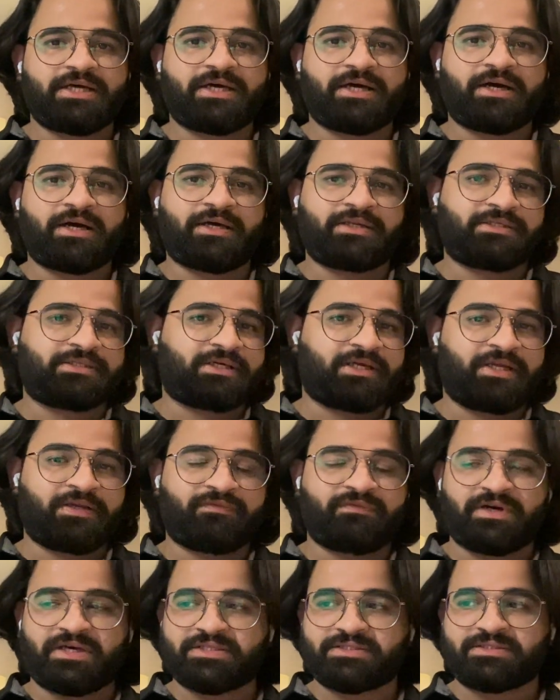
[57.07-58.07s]
and it
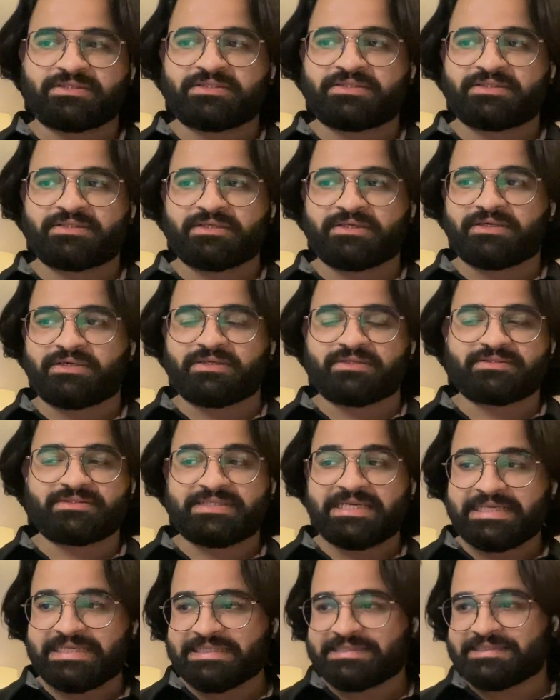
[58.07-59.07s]
was
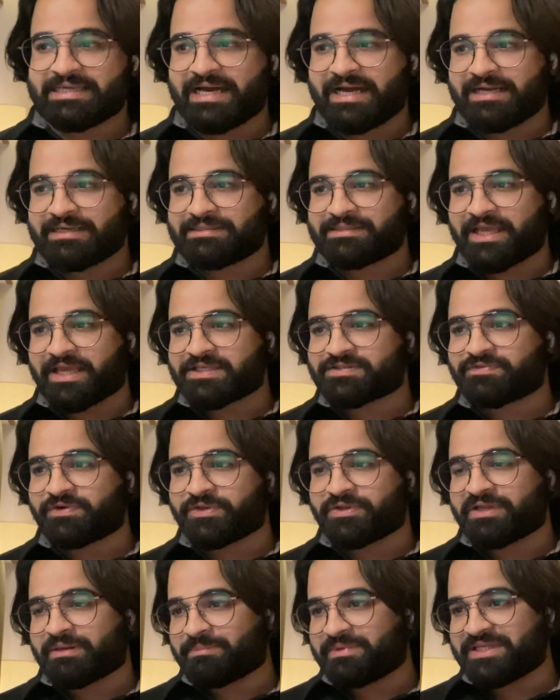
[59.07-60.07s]
stating that thanks for
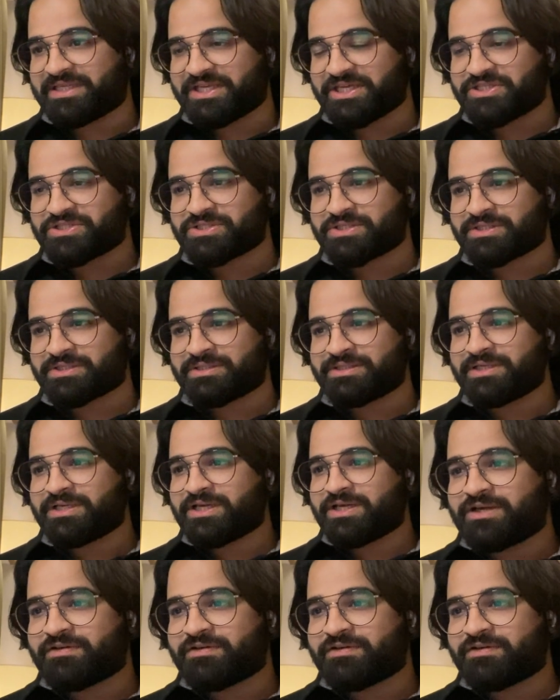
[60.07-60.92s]
your application